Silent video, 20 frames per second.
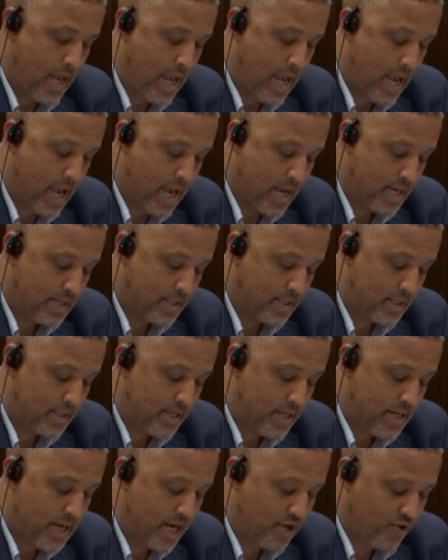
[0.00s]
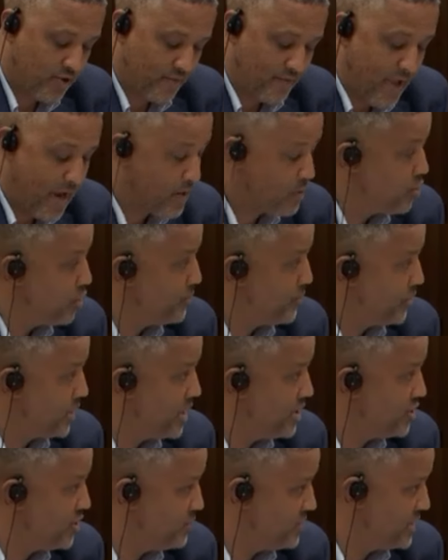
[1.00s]
And the nature of that
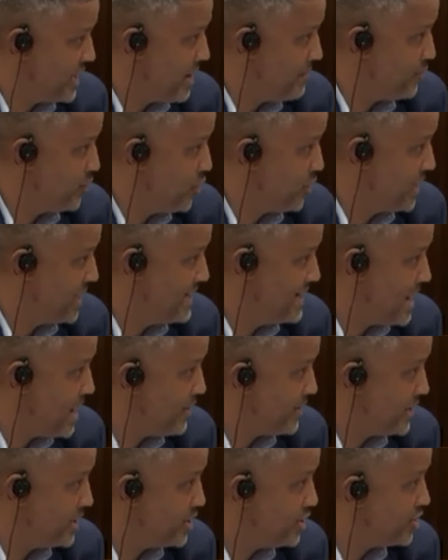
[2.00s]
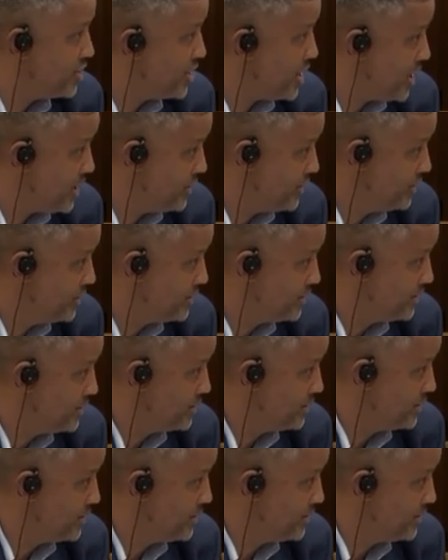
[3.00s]
corporation, was that broken down into shares?